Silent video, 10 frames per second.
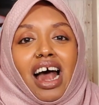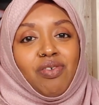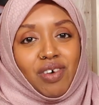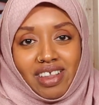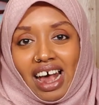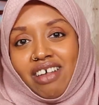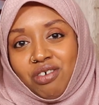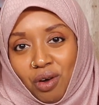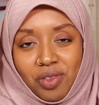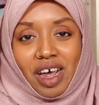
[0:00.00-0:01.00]

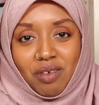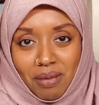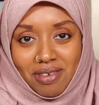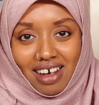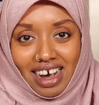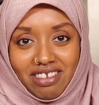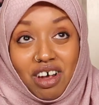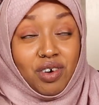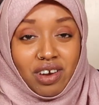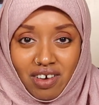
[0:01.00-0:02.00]
advertise on their website
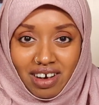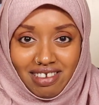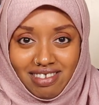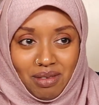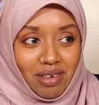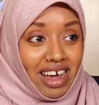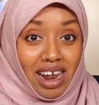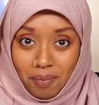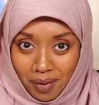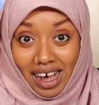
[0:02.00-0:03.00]
for new customers, and
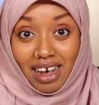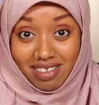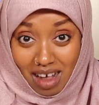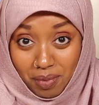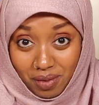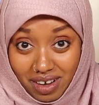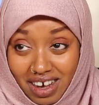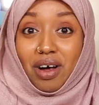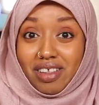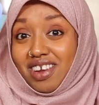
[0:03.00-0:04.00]
I'm paying double
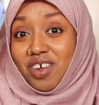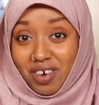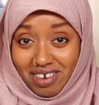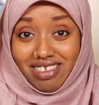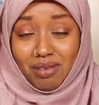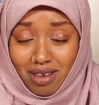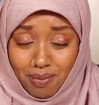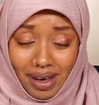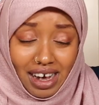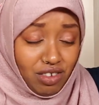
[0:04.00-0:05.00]
what the new customer is
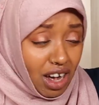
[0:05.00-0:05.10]
paying.